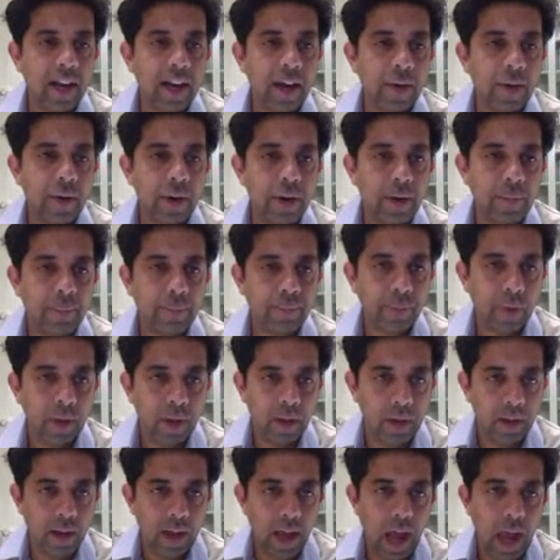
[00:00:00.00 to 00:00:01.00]
that our
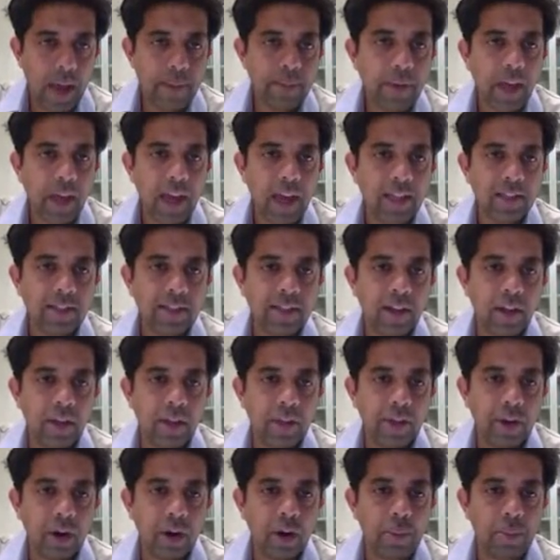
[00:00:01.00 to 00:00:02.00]
NK
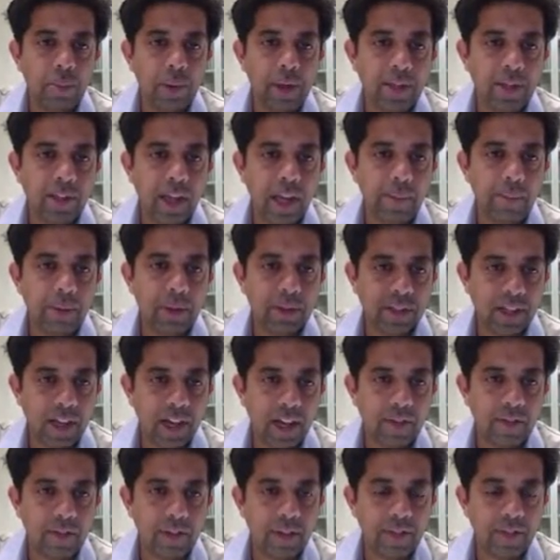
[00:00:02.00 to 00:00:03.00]
cell therapy is able to
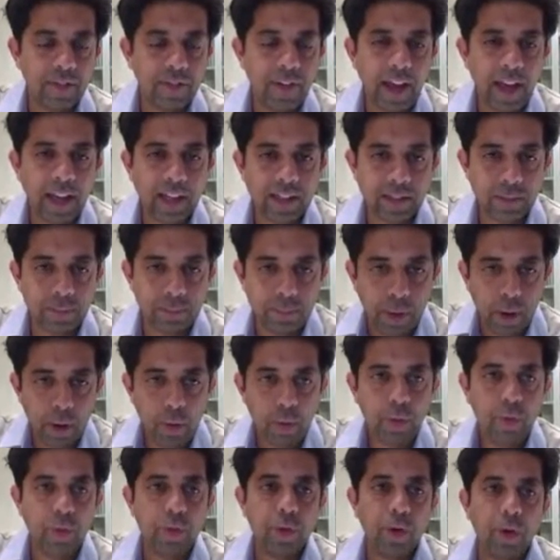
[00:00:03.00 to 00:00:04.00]
have an effect
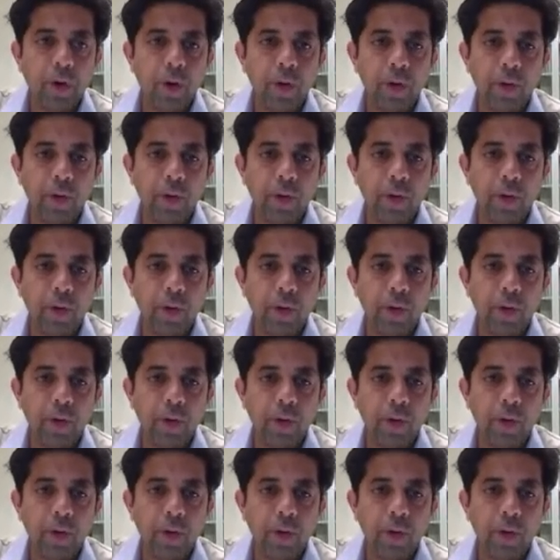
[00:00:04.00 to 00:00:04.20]
both